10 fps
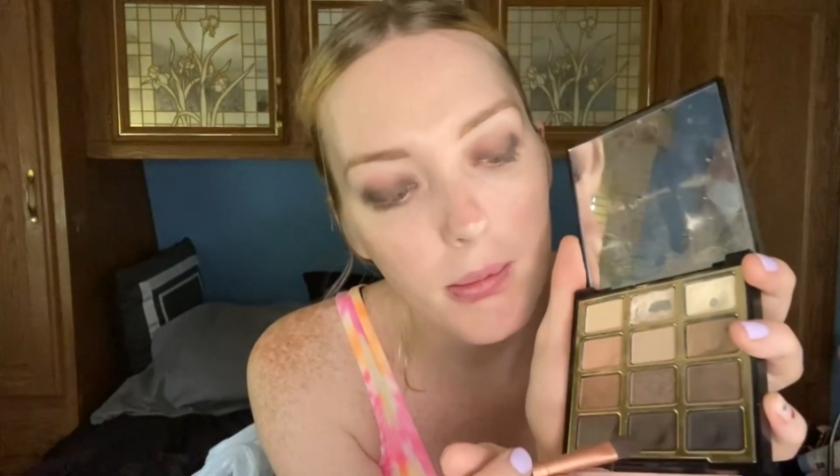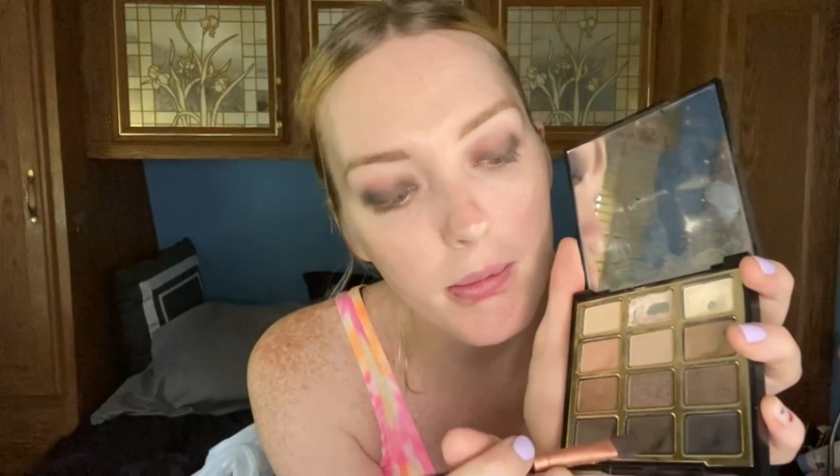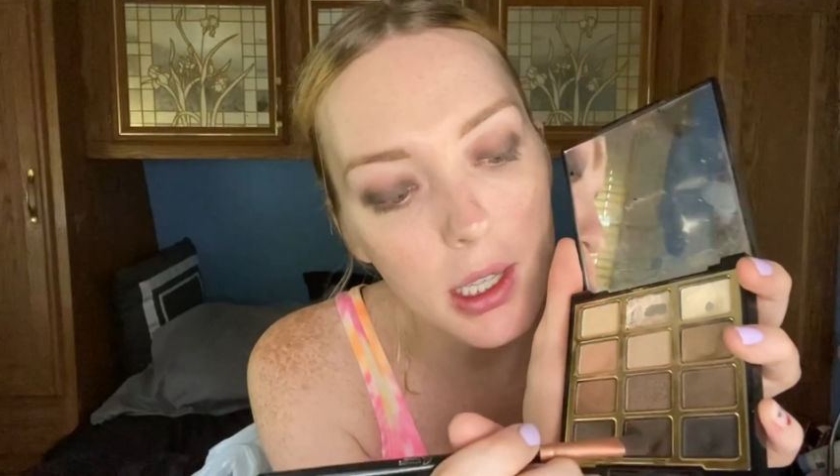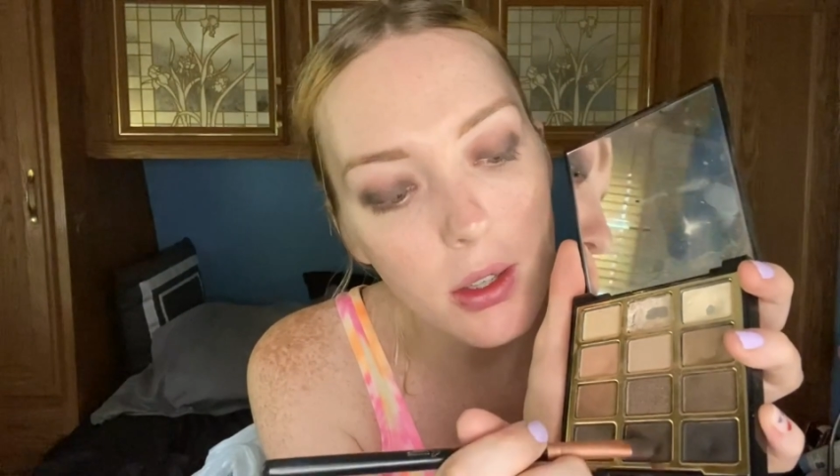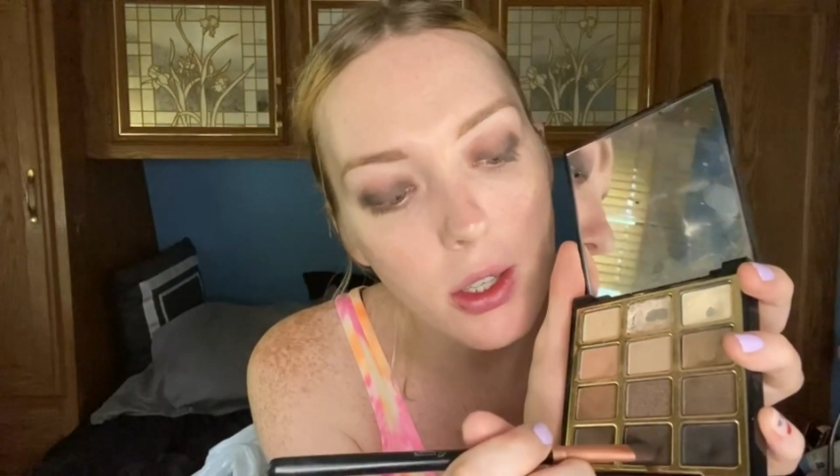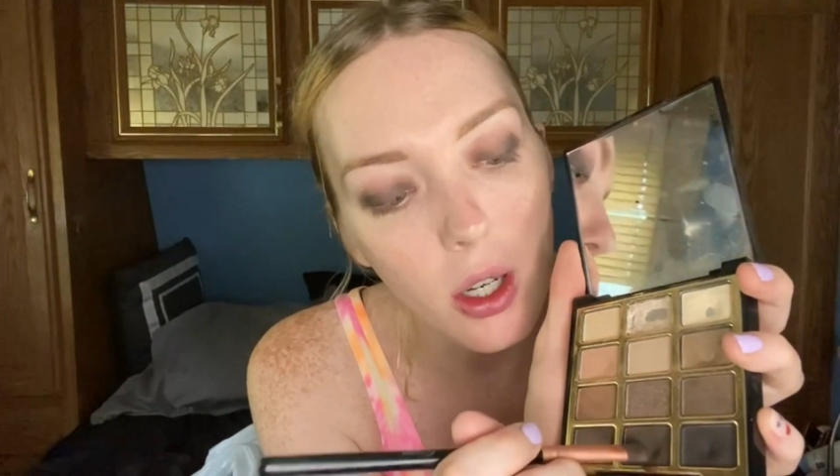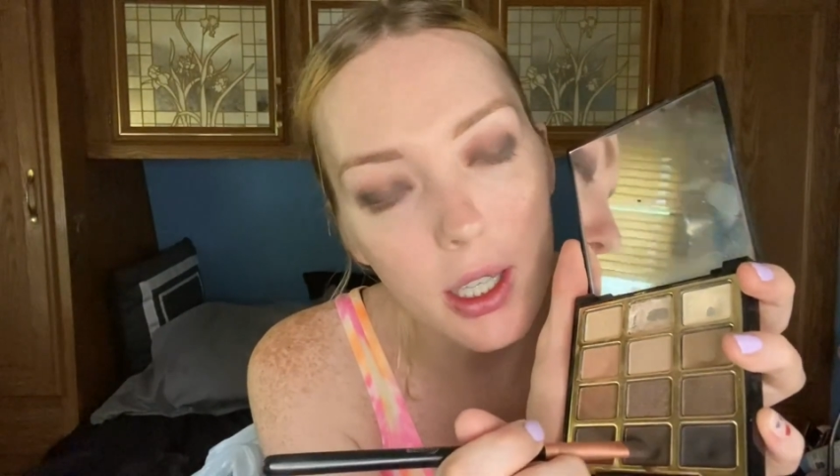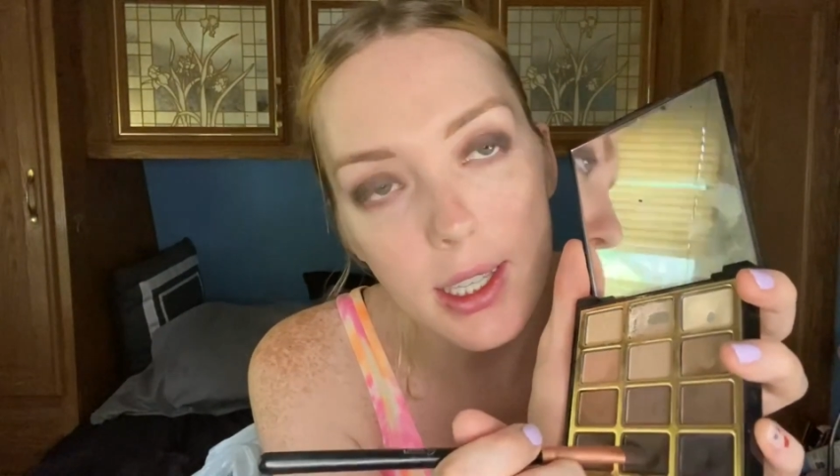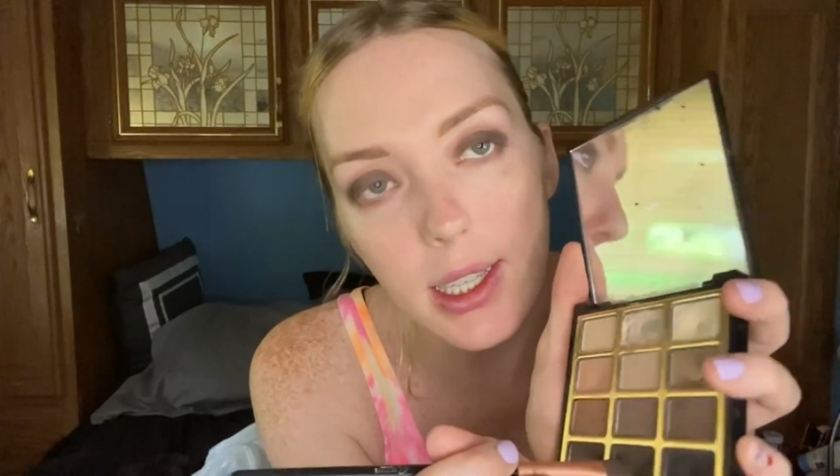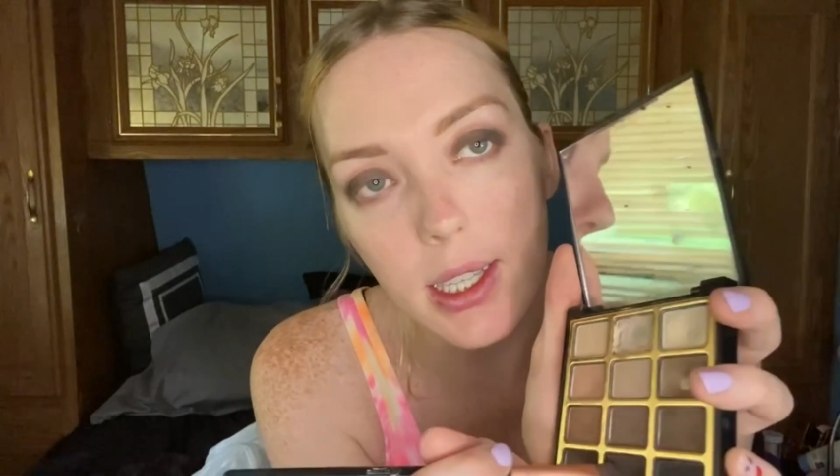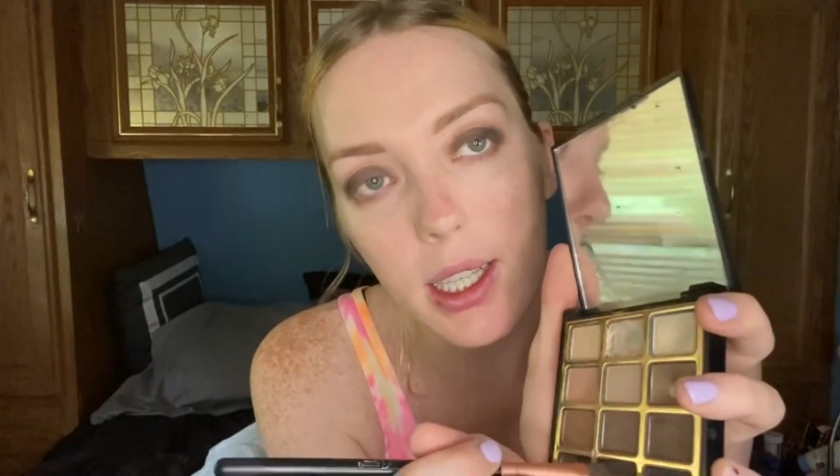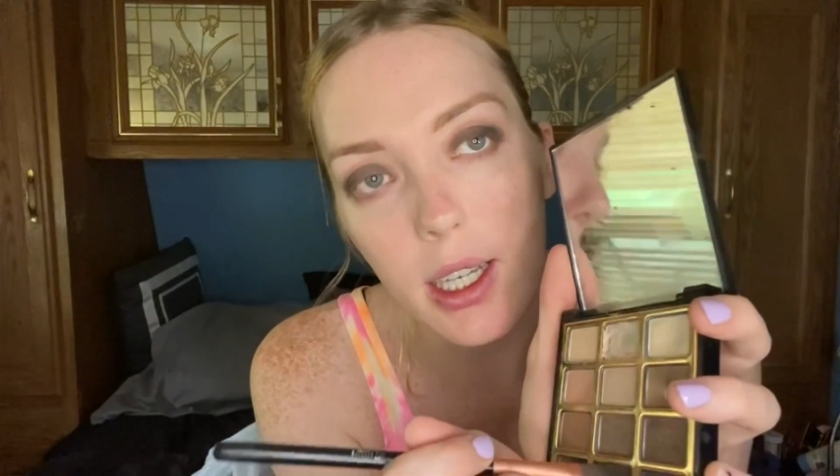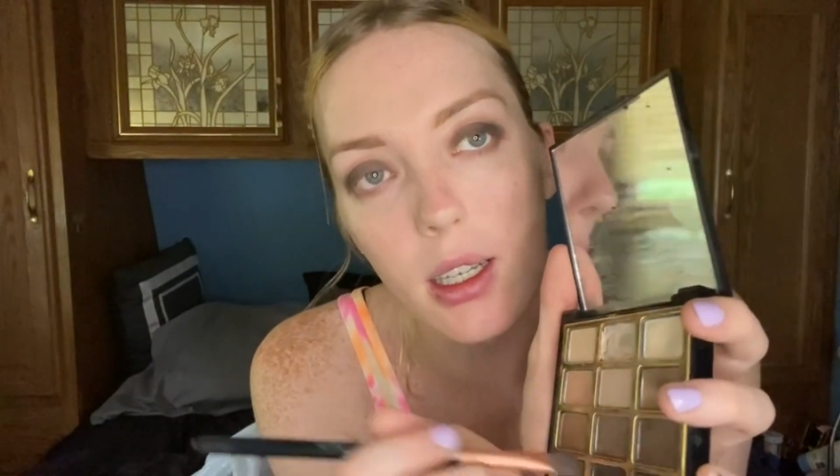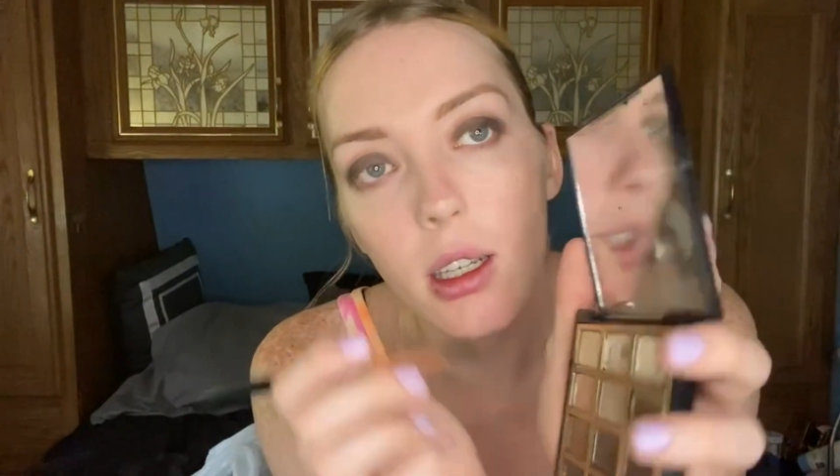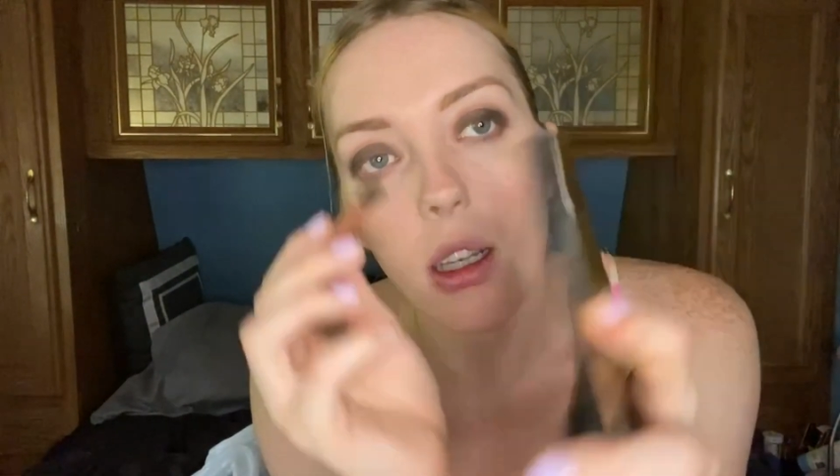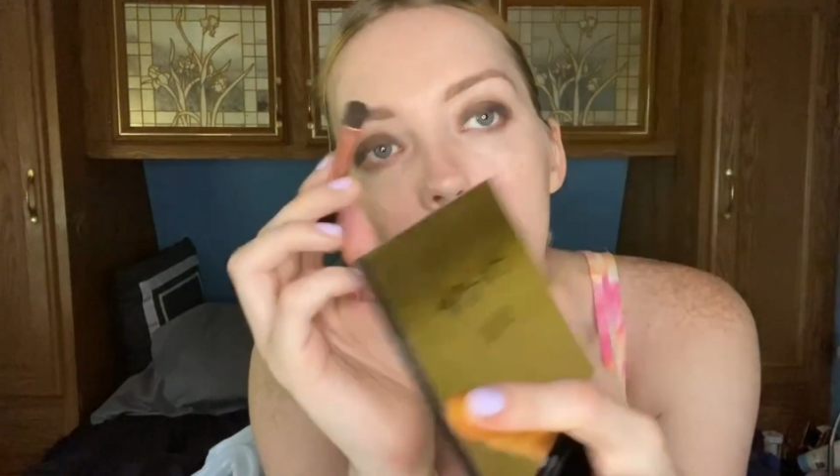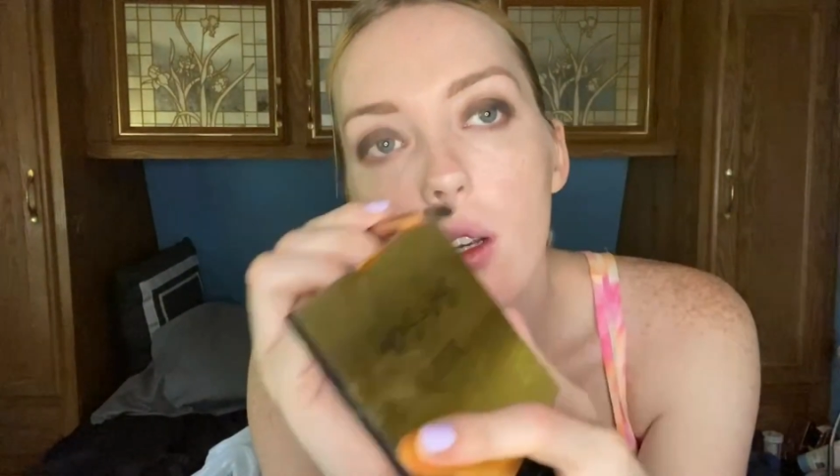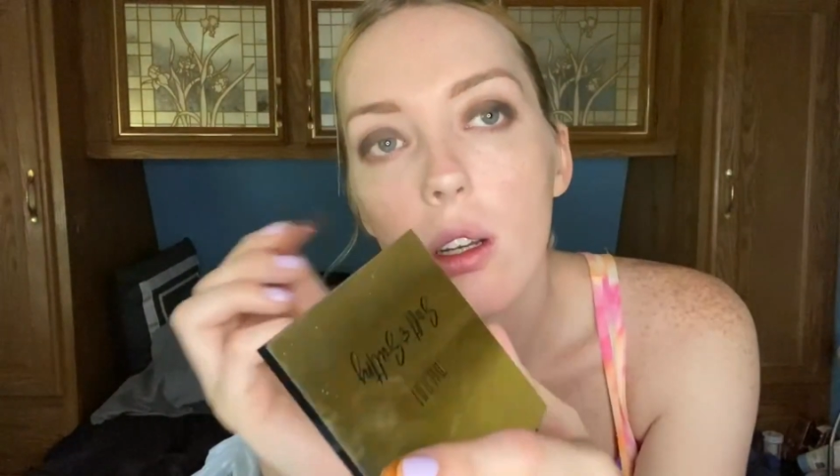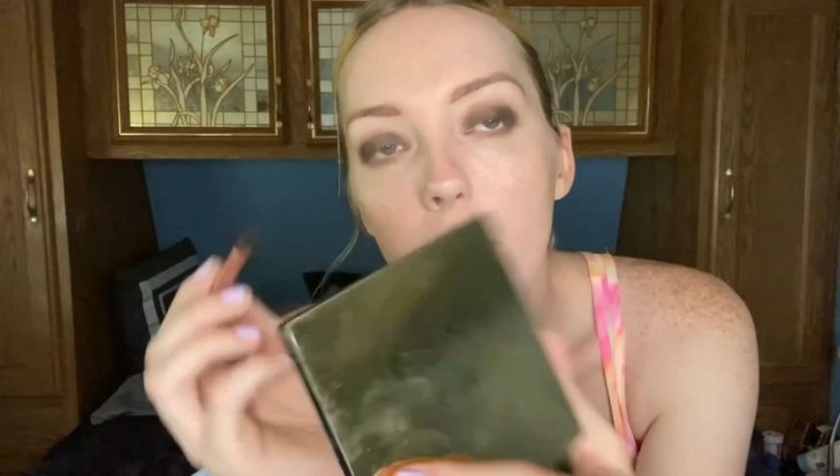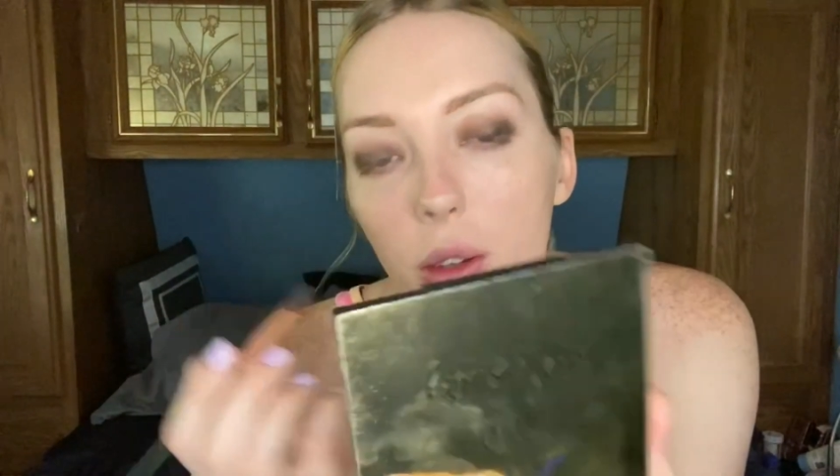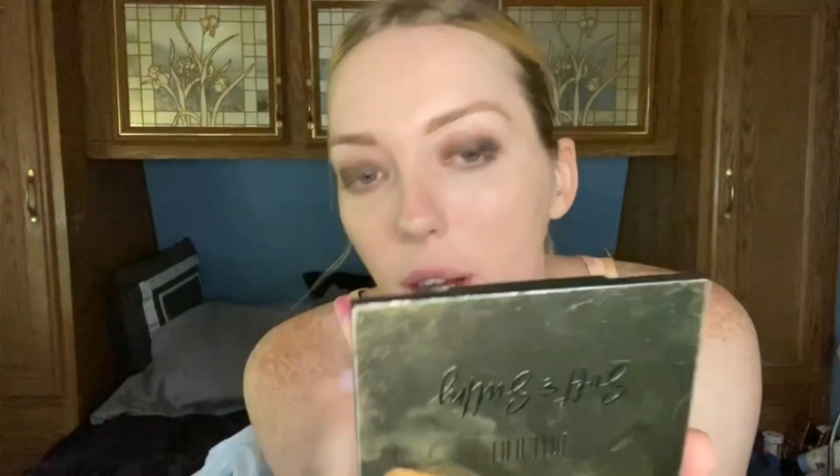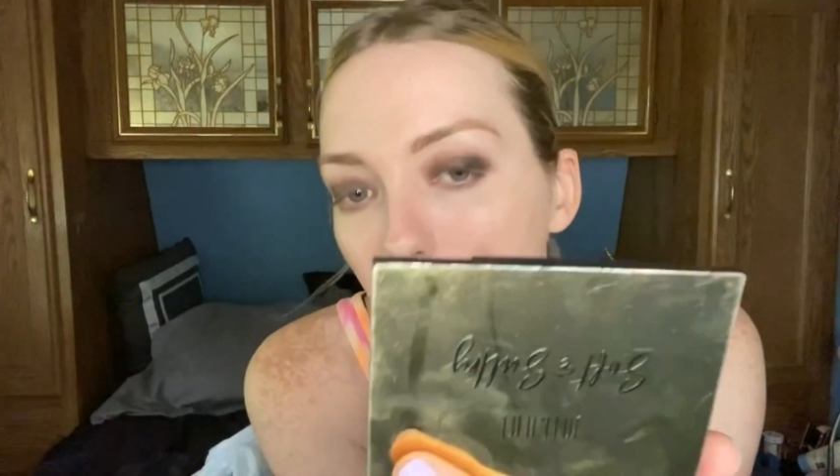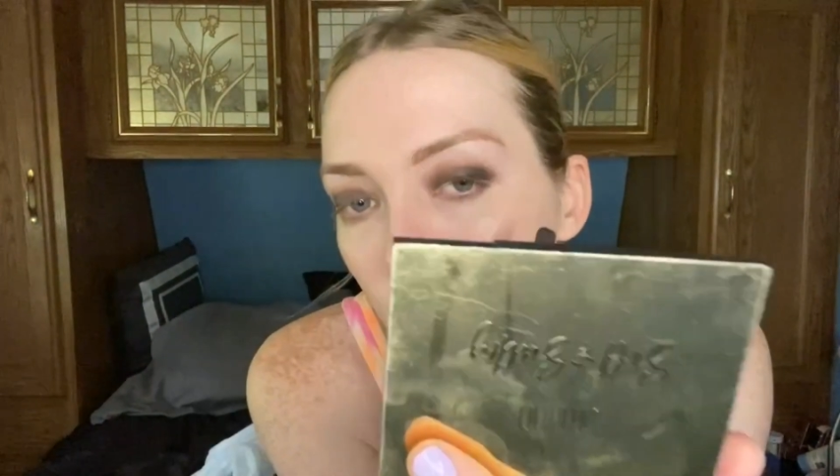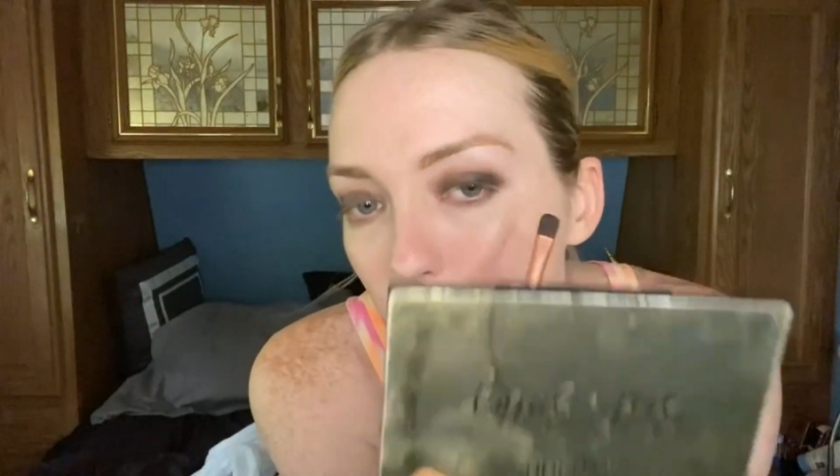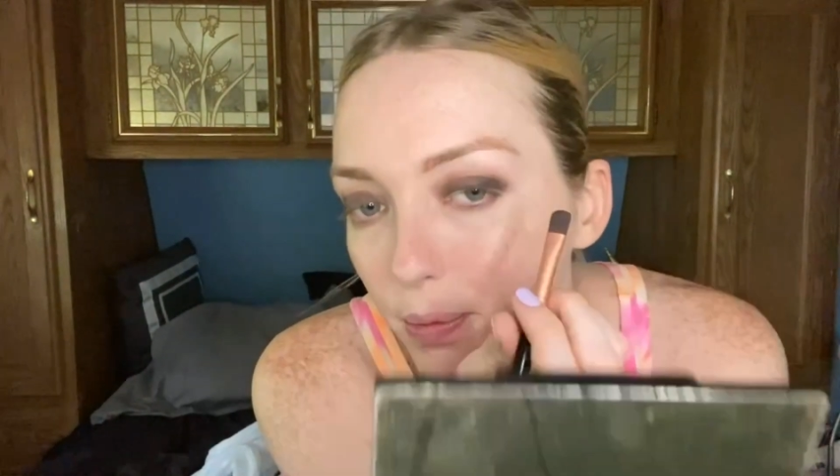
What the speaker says: middle darkest again, right,